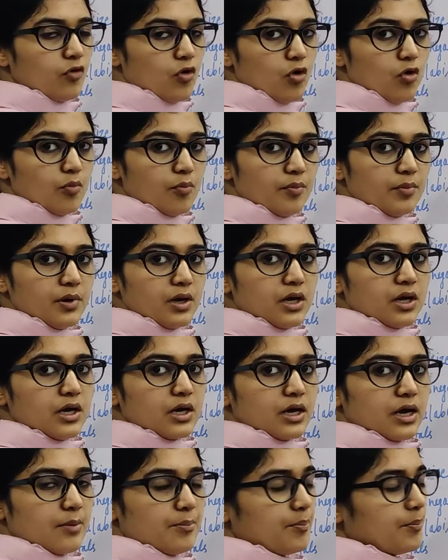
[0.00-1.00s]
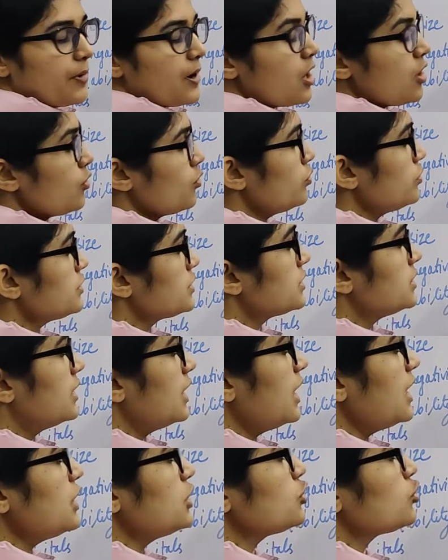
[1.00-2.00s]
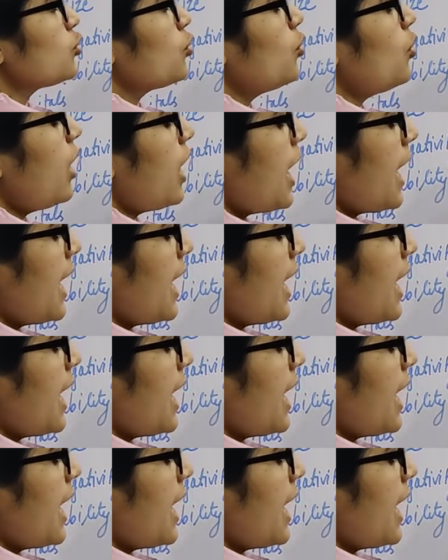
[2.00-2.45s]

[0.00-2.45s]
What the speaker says: form compounds, they show